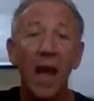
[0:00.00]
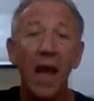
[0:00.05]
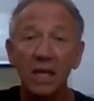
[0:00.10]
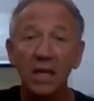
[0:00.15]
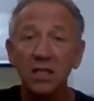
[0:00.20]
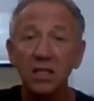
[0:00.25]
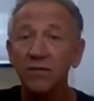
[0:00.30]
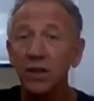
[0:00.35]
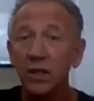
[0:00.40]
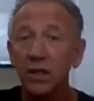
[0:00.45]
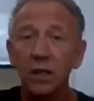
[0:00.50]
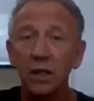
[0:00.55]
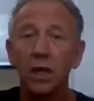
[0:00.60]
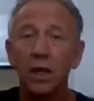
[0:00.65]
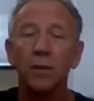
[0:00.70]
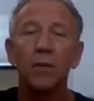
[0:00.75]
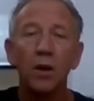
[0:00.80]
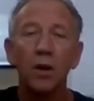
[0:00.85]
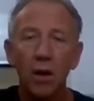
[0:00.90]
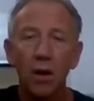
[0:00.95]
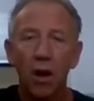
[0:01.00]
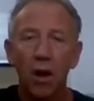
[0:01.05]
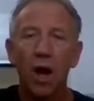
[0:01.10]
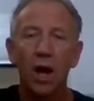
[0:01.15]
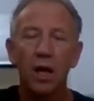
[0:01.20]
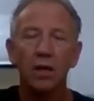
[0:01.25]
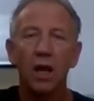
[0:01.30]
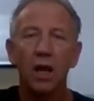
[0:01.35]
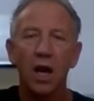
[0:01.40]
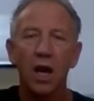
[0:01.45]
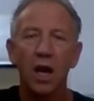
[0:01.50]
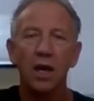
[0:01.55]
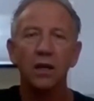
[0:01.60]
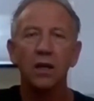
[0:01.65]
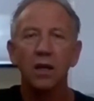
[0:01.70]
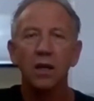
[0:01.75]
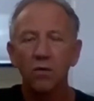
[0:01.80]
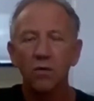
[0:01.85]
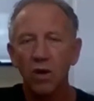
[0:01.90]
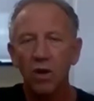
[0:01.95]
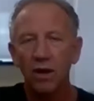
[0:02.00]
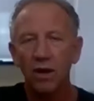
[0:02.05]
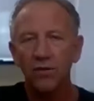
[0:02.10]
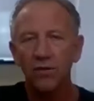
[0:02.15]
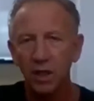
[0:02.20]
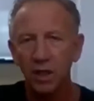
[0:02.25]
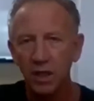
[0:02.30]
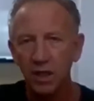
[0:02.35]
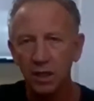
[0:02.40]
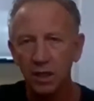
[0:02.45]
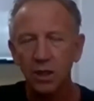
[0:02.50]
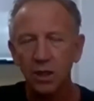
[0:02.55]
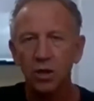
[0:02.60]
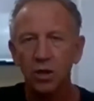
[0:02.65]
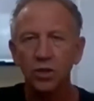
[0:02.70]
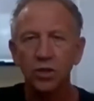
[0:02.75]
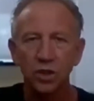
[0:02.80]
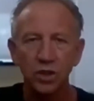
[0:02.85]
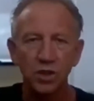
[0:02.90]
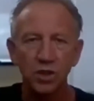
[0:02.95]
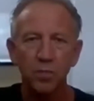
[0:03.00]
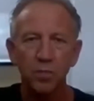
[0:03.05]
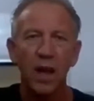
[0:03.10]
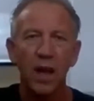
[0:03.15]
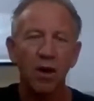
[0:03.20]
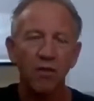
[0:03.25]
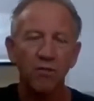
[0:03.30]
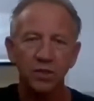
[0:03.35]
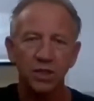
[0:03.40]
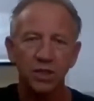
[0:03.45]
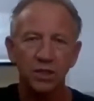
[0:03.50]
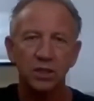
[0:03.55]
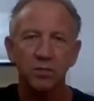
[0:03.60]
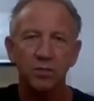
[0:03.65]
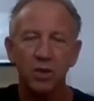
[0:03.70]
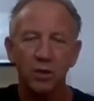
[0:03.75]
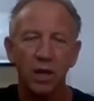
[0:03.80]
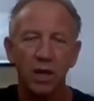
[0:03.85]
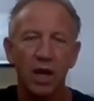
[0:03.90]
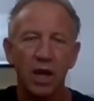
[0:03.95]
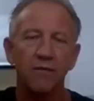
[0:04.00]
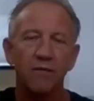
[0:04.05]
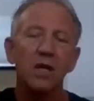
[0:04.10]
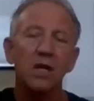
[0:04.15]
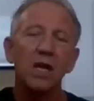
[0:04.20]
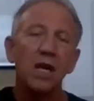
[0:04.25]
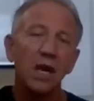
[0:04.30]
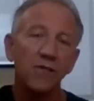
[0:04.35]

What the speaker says: passive income online right from the get-go. So it's a powerful system that we have.